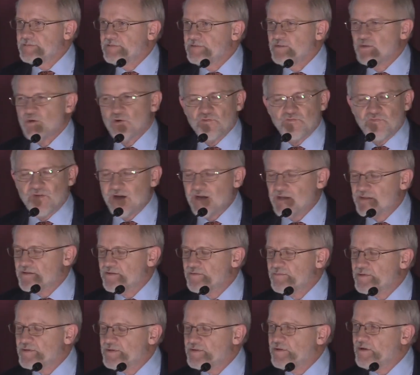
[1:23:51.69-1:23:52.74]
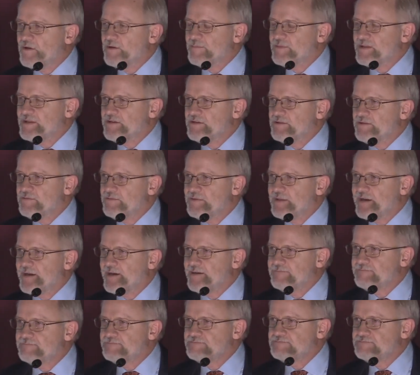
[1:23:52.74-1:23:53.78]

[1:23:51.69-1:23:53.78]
No father would normally do that.